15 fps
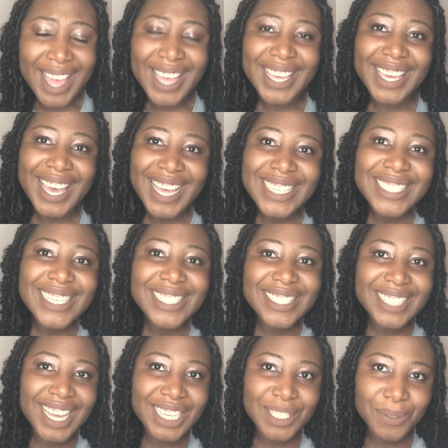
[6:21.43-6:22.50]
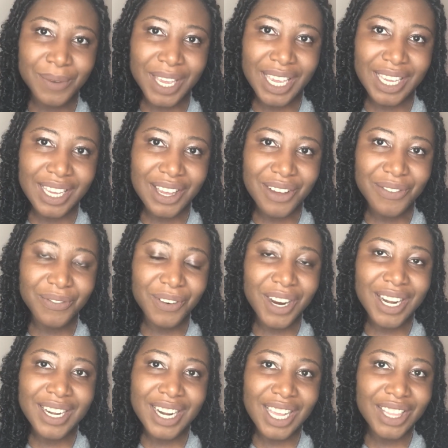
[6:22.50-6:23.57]
Catch us next week for
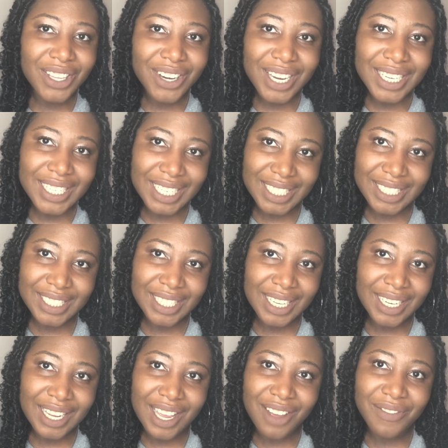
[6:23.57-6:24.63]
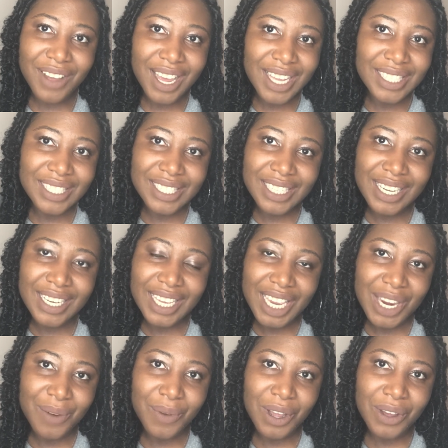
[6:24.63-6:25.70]
another edition of Unsung
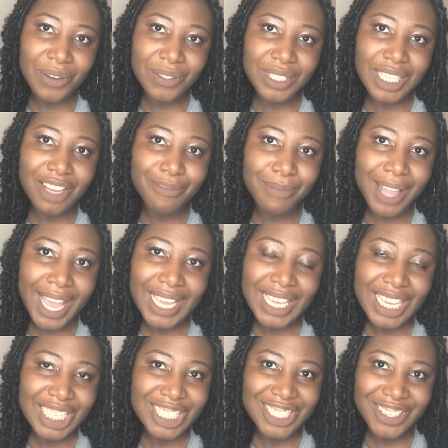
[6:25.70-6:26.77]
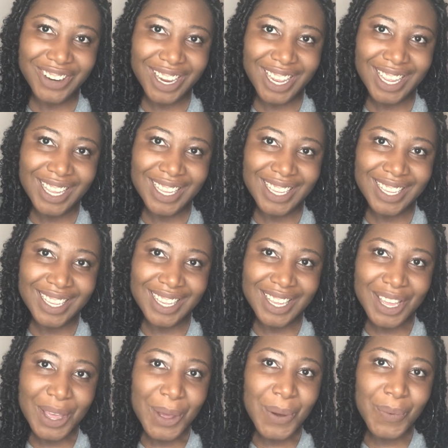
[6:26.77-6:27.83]
Heroes of Black History.
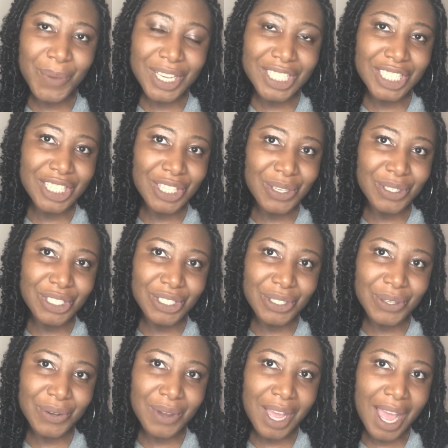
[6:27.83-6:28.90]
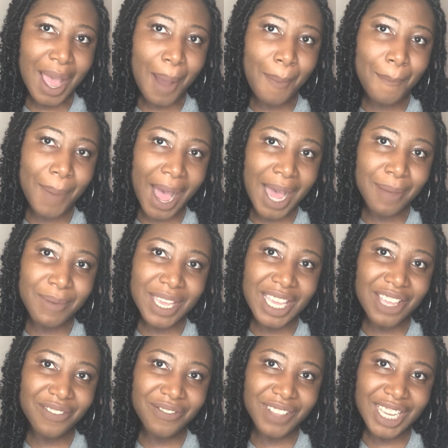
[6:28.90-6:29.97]
We salute you, Bobbie
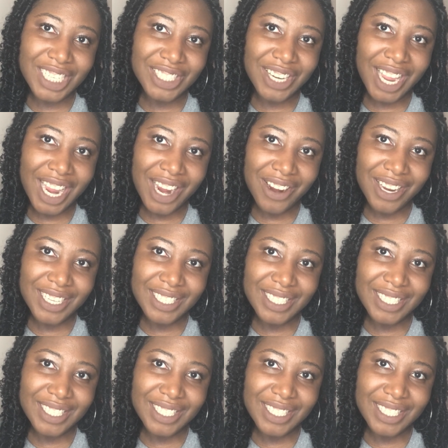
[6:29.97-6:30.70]
and Fletcher Harris.